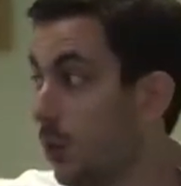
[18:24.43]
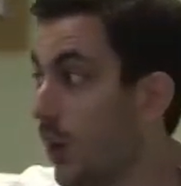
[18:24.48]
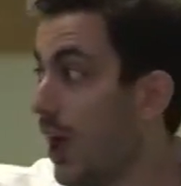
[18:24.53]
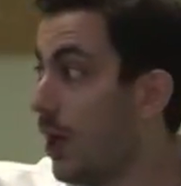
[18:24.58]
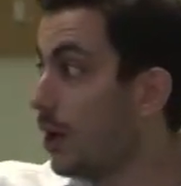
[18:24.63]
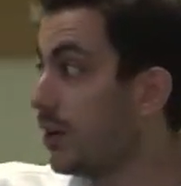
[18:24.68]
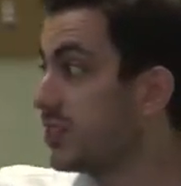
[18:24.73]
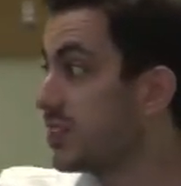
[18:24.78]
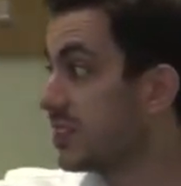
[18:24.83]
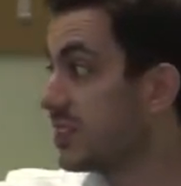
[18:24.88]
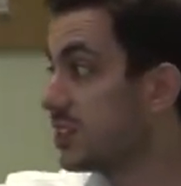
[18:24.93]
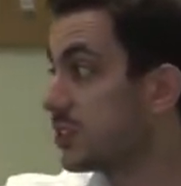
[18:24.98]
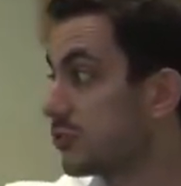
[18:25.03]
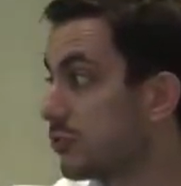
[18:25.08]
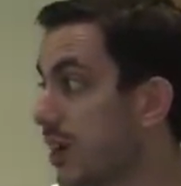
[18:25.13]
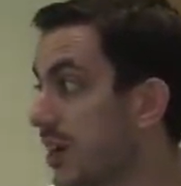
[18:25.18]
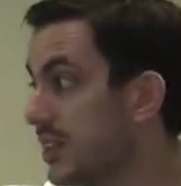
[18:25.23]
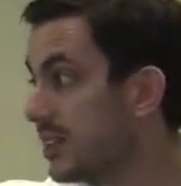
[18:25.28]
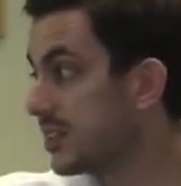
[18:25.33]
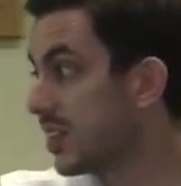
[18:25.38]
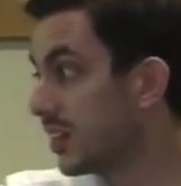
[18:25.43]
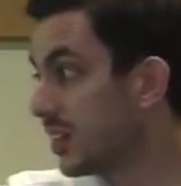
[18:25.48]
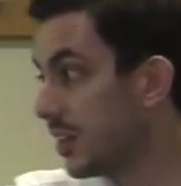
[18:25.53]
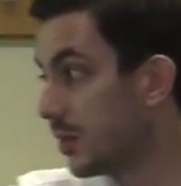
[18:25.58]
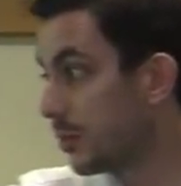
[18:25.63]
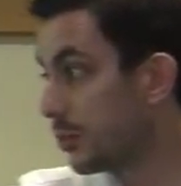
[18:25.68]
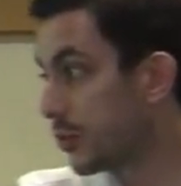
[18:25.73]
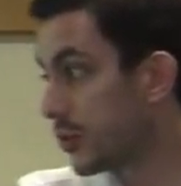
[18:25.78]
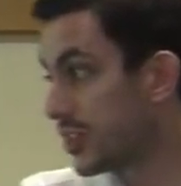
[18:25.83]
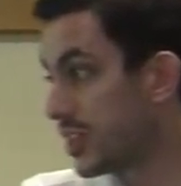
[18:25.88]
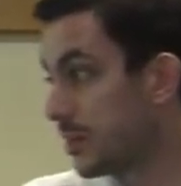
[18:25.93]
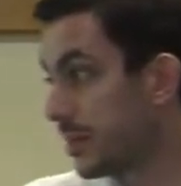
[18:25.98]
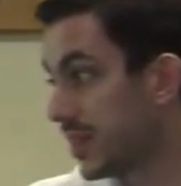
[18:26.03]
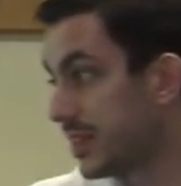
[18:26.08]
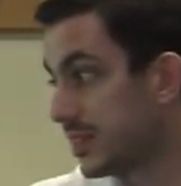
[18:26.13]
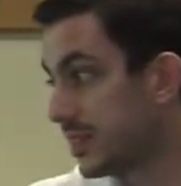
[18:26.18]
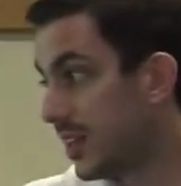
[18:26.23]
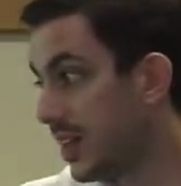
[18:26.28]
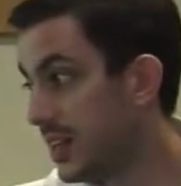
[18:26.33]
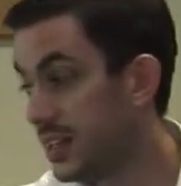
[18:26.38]
wow, I've done this great study on
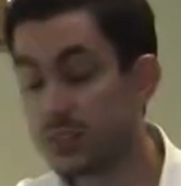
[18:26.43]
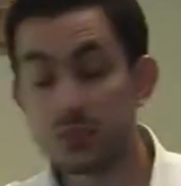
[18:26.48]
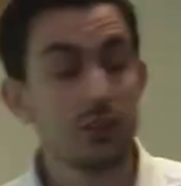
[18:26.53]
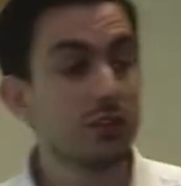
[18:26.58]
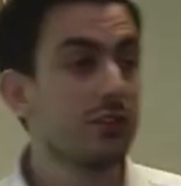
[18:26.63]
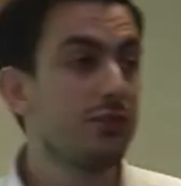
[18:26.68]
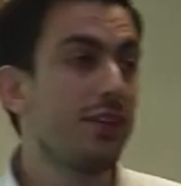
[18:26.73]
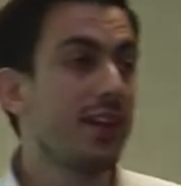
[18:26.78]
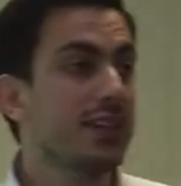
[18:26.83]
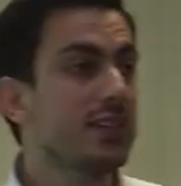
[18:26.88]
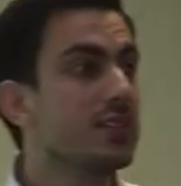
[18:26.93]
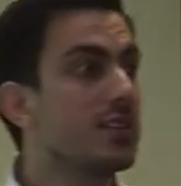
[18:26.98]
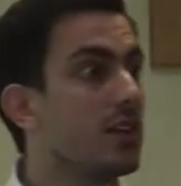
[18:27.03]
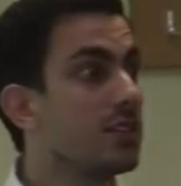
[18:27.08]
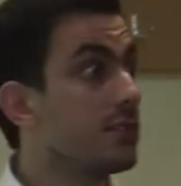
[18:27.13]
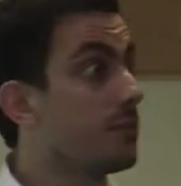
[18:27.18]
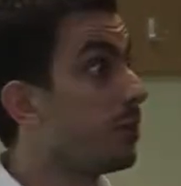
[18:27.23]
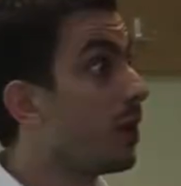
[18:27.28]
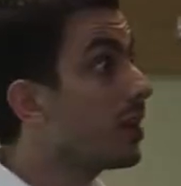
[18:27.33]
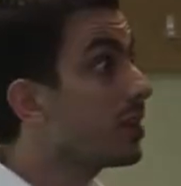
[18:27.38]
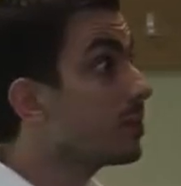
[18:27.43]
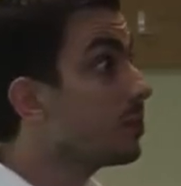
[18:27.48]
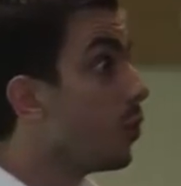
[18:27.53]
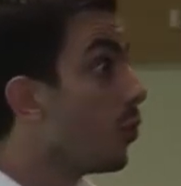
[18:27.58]
project-based learning, it's got an effect size of plus